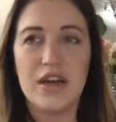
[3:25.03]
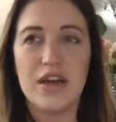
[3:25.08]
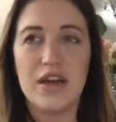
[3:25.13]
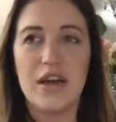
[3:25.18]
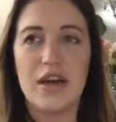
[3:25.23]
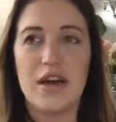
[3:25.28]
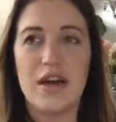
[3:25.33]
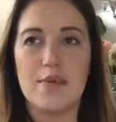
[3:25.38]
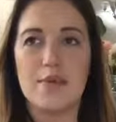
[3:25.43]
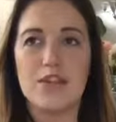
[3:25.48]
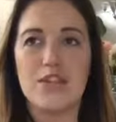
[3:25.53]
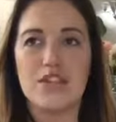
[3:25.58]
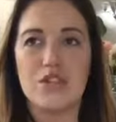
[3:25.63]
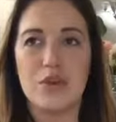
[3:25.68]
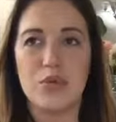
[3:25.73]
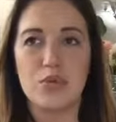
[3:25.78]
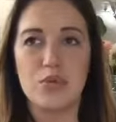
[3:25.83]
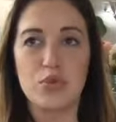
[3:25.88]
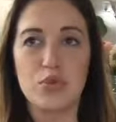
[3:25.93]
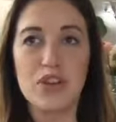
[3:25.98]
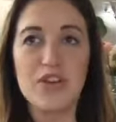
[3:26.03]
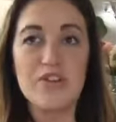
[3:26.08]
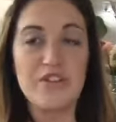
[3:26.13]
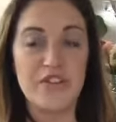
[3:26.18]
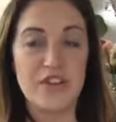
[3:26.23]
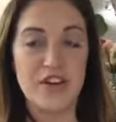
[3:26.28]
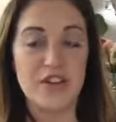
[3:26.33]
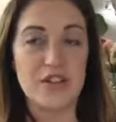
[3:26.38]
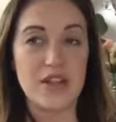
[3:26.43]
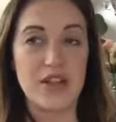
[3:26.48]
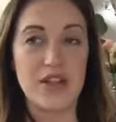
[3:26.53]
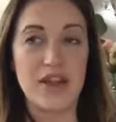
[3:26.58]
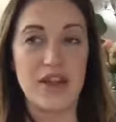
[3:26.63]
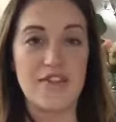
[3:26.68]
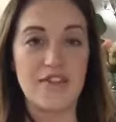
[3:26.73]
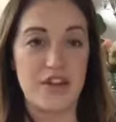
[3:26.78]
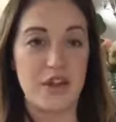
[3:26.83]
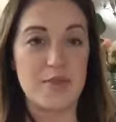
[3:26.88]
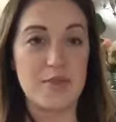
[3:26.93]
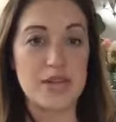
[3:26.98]
And so I really felt like I
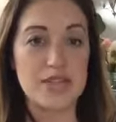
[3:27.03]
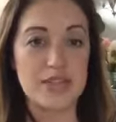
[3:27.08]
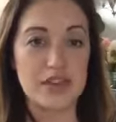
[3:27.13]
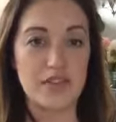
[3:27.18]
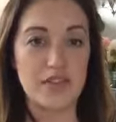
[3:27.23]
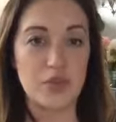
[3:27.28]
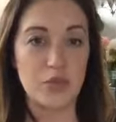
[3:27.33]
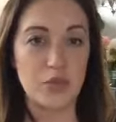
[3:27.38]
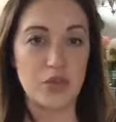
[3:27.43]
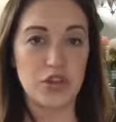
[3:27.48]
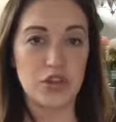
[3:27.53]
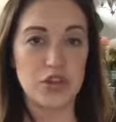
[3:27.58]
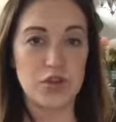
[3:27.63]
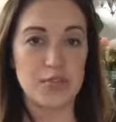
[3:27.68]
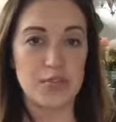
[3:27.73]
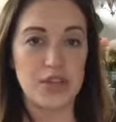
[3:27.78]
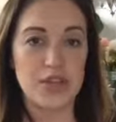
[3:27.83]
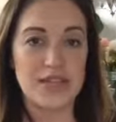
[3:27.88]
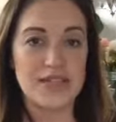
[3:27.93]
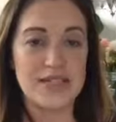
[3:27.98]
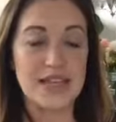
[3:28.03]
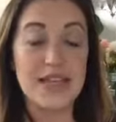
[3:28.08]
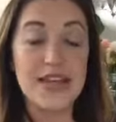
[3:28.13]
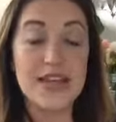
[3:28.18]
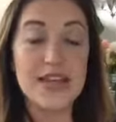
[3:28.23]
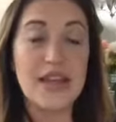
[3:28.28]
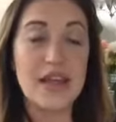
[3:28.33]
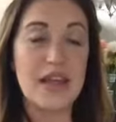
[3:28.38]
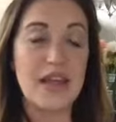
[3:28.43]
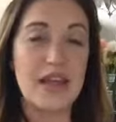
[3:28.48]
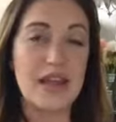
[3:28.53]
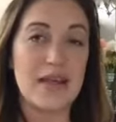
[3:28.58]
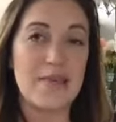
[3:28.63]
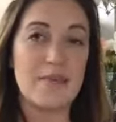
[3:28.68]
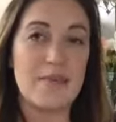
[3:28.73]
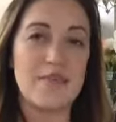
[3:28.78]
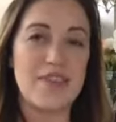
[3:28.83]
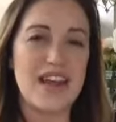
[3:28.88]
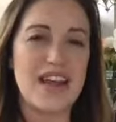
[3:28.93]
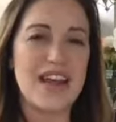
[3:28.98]
found myself in a really good place. And
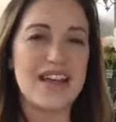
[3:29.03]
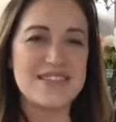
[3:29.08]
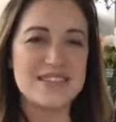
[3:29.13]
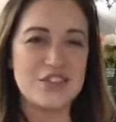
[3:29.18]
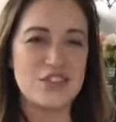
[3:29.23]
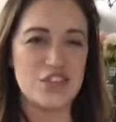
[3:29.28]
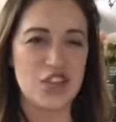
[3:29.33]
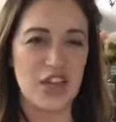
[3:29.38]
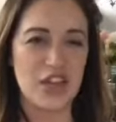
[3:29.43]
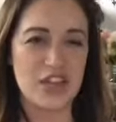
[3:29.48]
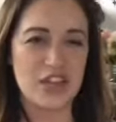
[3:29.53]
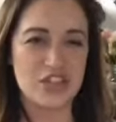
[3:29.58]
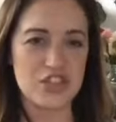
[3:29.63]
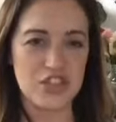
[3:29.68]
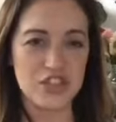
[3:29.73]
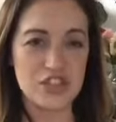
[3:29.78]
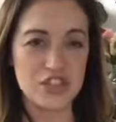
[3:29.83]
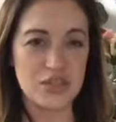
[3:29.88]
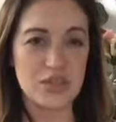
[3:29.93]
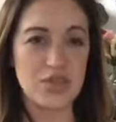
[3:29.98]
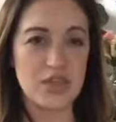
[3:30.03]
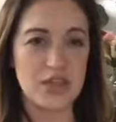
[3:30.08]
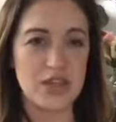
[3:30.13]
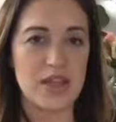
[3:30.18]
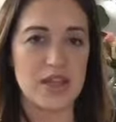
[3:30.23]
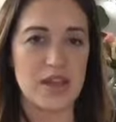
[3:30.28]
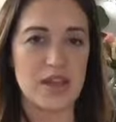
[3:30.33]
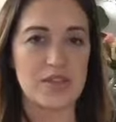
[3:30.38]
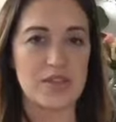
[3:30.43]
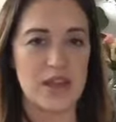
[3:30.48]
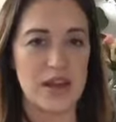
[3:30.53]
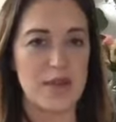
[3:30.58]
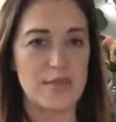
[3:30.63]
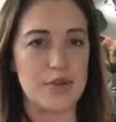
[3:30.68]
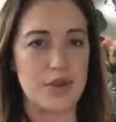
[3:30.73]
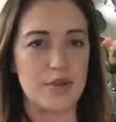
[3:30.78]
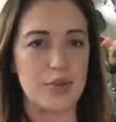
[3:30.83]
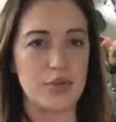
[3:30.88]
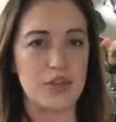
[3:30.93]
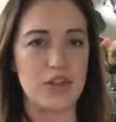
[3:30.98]
that hasn't changed. I do think that I'm in
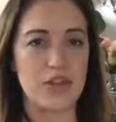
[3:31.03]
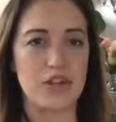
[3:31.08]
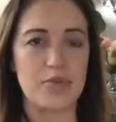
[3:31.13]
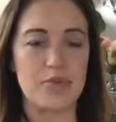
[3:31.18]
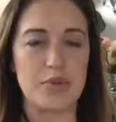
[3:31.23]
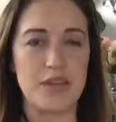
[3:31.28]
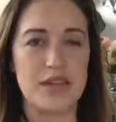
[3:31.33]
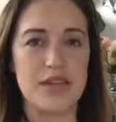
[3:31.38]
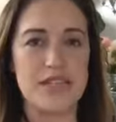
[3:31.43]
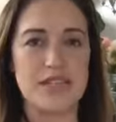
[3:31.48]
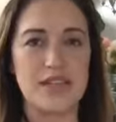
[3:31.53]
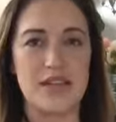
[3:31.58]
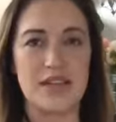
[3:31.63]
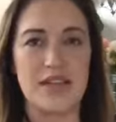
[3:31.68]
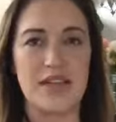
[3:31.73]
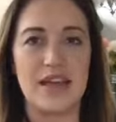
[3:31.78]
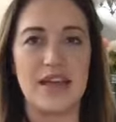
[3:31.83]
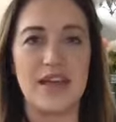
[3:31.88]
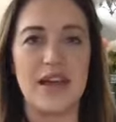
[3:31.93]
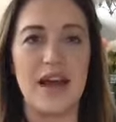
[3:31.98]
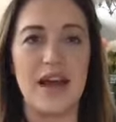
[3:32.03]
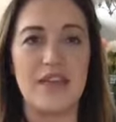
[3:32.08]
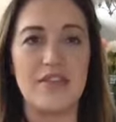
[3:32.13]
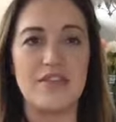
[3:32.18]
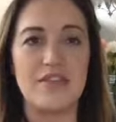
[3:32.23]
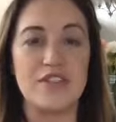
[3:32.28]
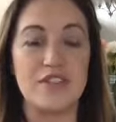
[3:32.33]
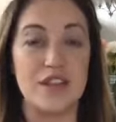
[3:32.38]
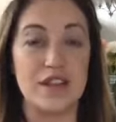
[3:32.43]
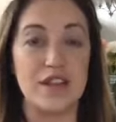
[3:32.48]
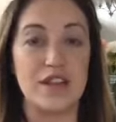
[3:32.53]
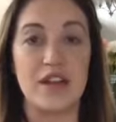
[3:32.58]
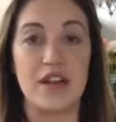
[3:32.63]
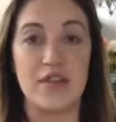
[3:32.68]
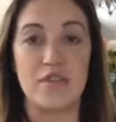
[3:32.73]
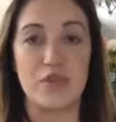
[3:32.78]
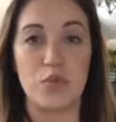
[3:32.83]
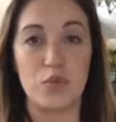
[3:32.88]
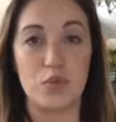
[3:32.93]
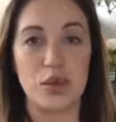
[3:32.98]
a really good place and that I've done a lot of
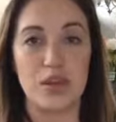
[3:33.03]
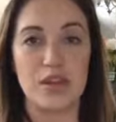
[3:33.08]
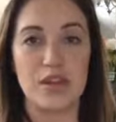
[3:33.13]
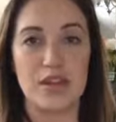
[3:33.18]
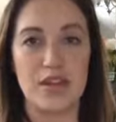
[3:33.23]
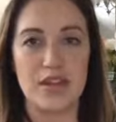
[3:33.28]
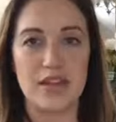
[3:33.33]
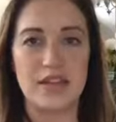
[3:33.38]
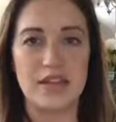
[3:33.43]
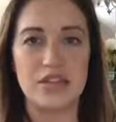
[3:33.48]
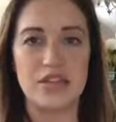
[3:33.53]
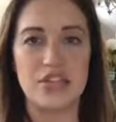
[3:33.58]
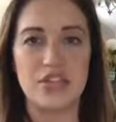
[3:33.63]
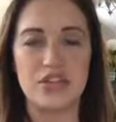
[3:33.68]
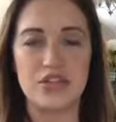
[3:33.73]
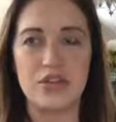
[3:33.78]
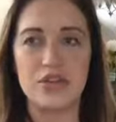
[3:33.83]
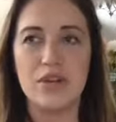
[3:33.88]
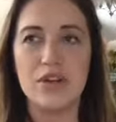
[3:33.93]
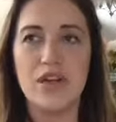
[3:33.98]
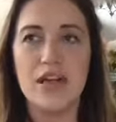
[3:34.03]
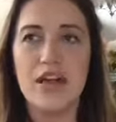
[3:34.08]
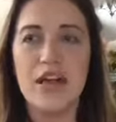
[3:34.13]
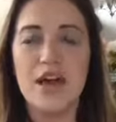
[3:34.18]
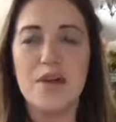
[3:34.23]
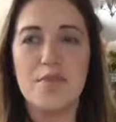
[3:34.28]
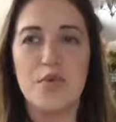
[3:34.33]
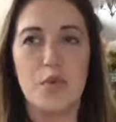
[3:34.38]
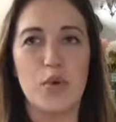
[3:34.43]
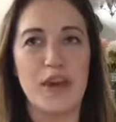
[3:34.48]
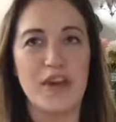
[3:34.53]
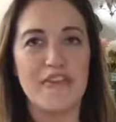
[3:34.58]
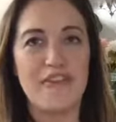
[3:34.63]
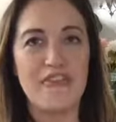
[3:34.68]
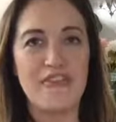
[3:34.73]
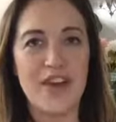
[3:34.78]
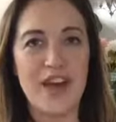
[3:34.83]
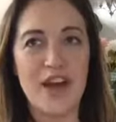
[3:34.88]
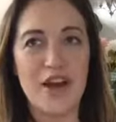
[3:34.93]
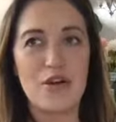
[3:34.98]
the work that I needed to do. But what I
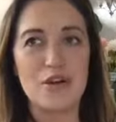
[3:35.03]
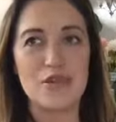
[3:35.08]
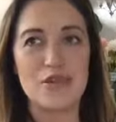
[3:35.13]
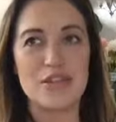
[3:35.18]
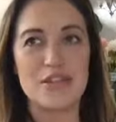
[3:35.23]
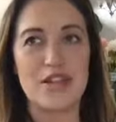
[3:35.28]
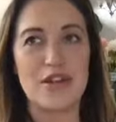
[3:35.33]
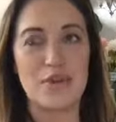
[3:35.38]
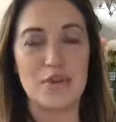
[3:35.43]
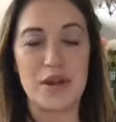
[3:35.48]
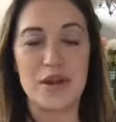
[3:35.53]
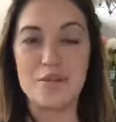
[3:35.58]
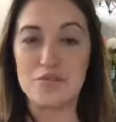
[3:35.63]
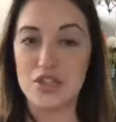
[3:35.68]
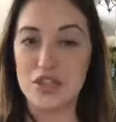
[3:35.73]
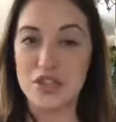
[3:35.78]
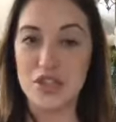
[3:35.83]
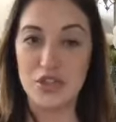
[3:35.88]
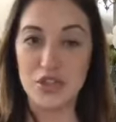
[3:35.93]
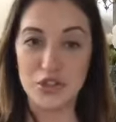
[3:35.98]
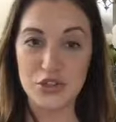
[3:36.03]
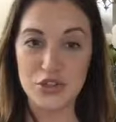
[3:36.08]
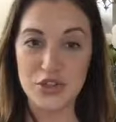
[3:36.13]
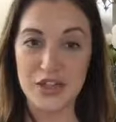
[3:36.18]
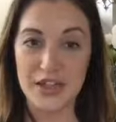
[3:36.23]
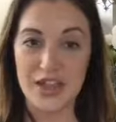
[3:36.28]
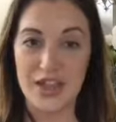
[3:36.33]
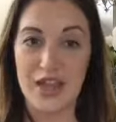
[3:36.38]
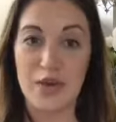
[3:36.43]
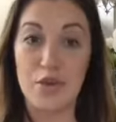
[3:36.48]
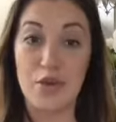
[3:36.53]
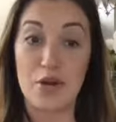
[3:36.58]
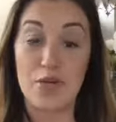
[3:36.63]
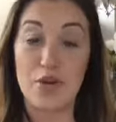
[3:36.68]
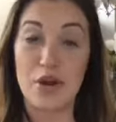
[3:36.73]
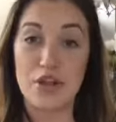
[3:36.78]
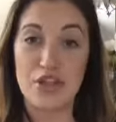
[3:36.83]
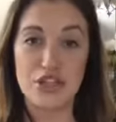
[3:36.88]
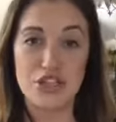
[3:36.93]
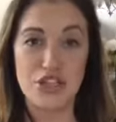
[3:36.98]
found and what I'm just learning and what I
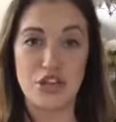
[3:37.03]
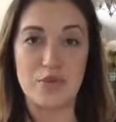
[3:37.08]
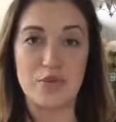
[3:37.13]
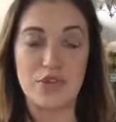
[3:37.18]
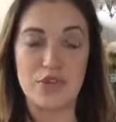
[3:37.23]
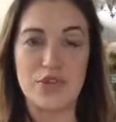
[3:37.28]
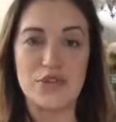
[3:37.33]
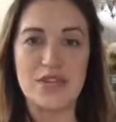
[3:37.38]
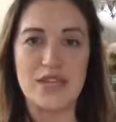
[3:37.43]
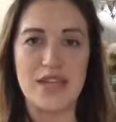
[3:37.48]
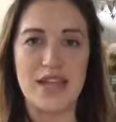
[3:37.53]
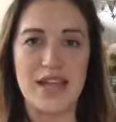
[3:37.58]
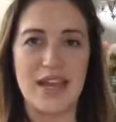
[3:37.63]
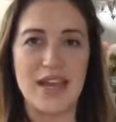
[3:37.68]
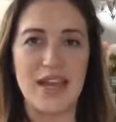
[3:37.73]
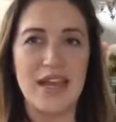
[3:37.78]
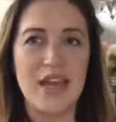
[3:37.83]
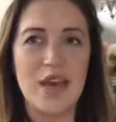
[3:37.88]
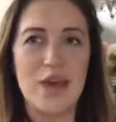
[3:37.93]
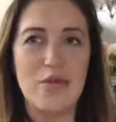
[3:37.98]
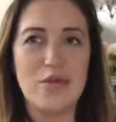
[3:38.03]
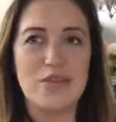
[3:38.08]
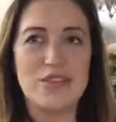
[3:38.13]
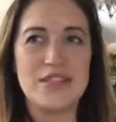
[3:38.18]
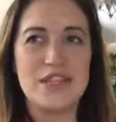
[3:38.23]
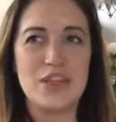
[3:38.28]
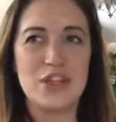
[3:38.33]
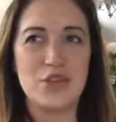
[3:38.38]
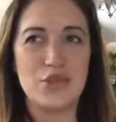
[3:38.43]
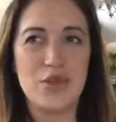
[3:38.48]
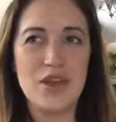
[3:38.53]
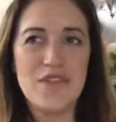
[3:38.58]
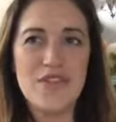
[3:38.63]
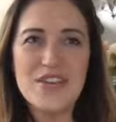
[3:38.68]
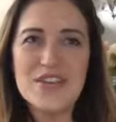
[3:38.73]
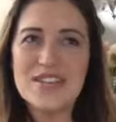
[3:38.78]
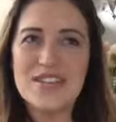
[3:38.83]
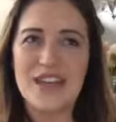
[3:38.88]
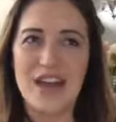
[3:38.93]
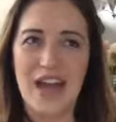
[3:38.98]
wanted to share with you today was that grief
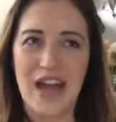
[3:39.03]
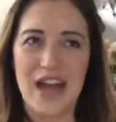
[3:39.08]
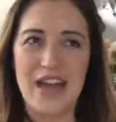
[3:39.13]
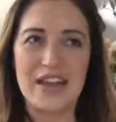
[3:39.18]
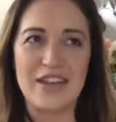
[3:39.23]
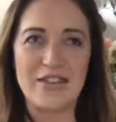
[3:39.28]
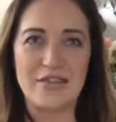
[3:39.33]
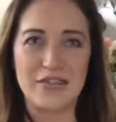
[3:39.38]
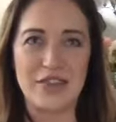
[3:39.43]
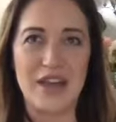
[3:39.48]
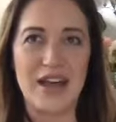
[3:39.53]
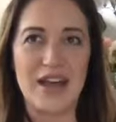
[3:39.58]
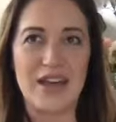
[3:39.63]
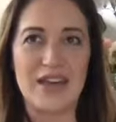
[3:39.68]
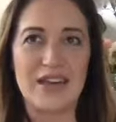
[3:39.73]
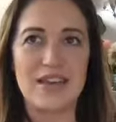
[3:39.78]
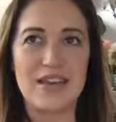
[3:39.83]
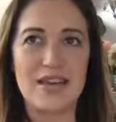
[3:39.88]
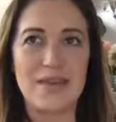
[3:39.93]
is kind of like